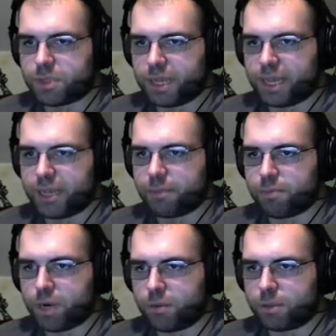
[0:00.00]
I
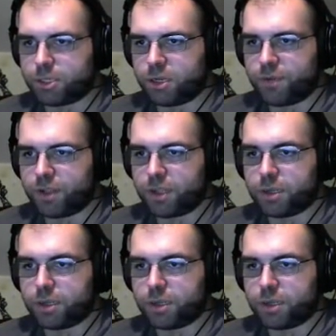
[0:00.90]
probably shouldn't have done that.